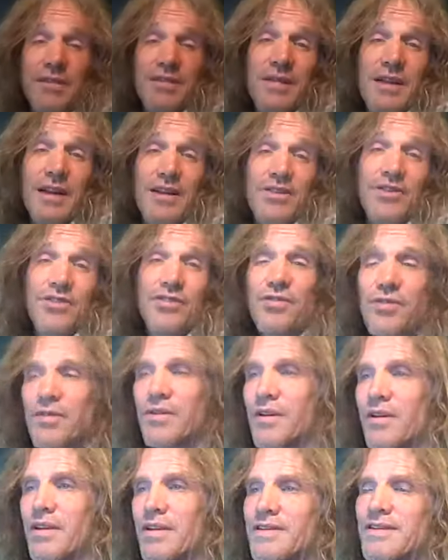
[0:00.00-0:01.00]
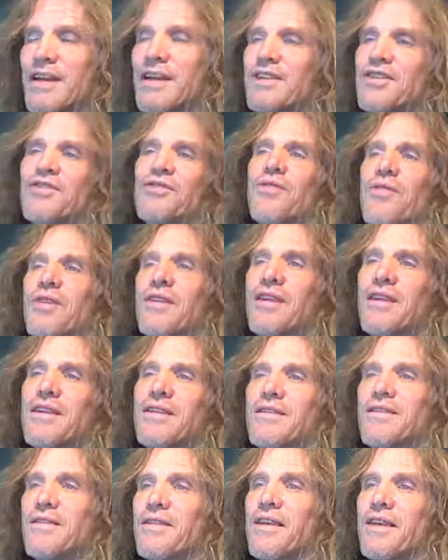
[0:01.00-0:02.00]
he's not sure. He's not sure
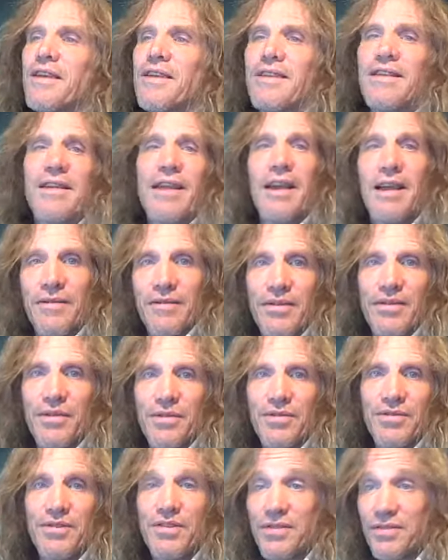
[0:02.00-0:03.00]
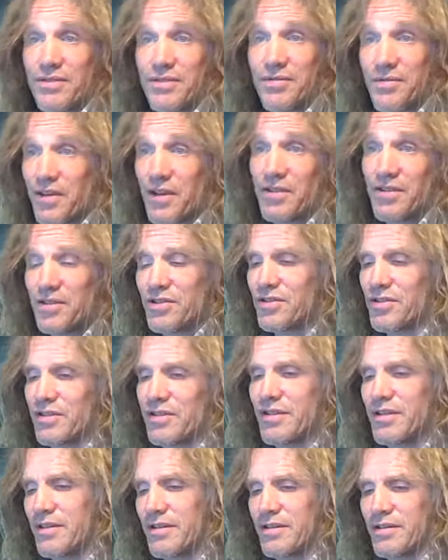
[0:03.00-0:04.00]
that in evolution's
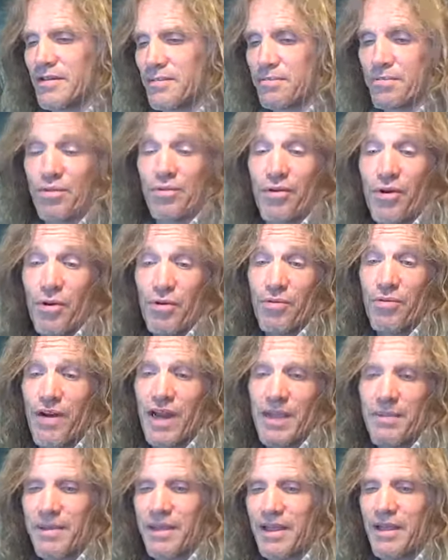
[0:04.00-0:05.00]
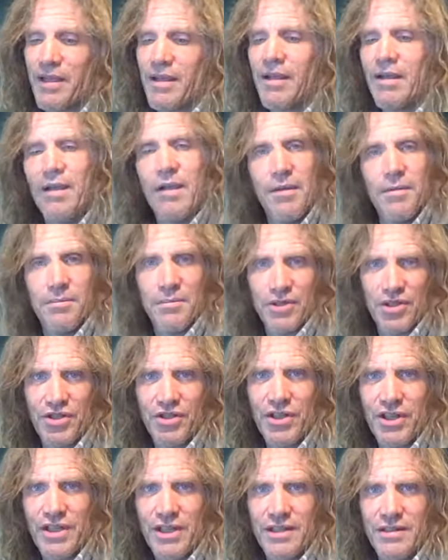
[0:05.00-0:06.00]
function in programming
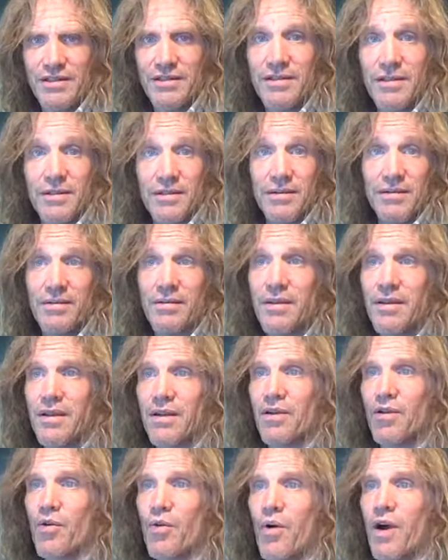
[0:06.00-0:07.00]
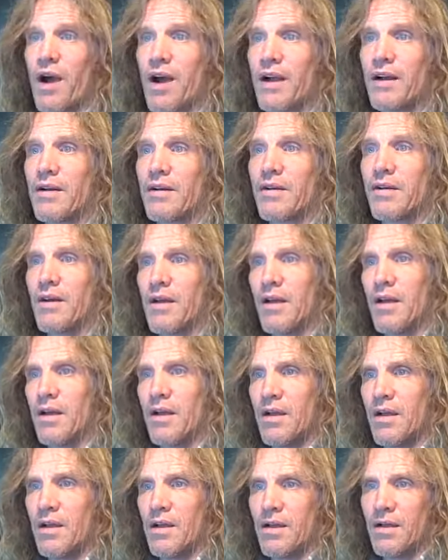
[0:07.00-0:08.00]
machines that acquire
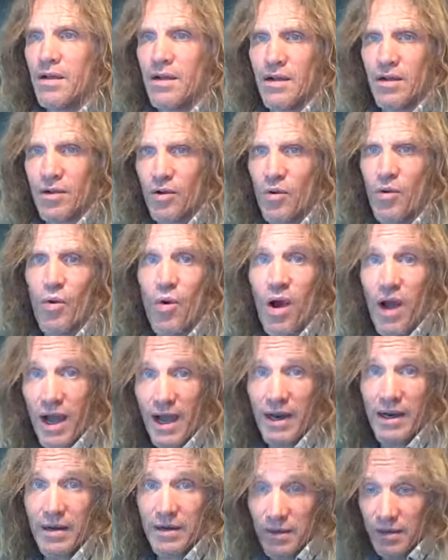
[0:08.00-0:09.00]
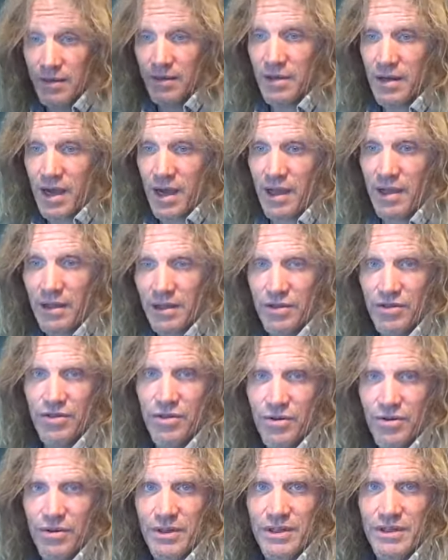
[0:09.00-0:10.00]
acquire knowledge
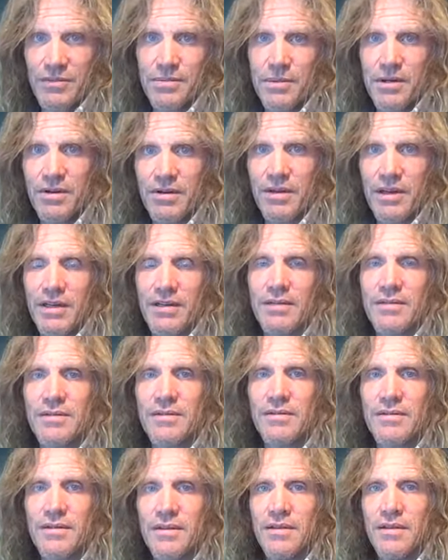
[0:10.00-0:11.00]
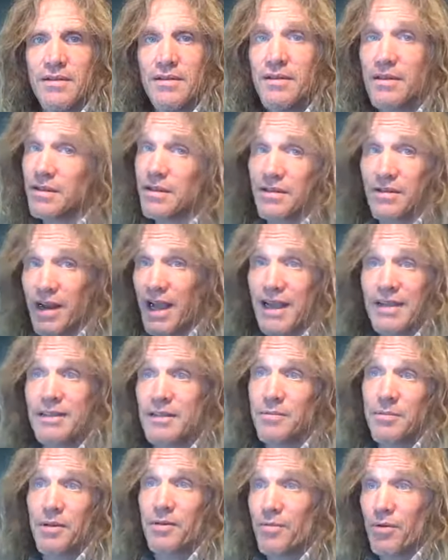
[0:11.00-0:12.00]
through experience that there has
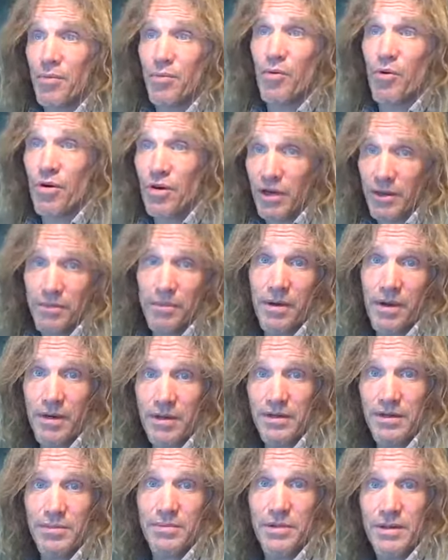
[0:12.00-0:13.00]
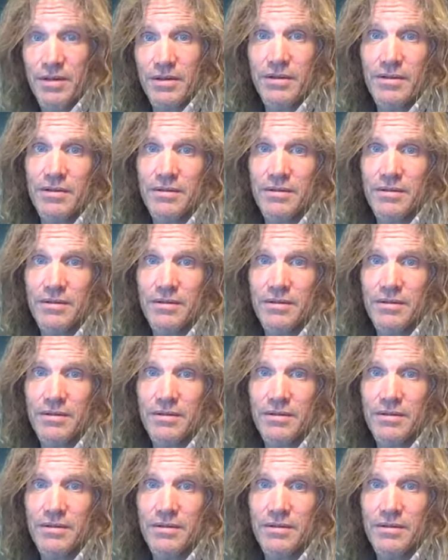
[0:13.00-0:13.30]
to be reward and punishment.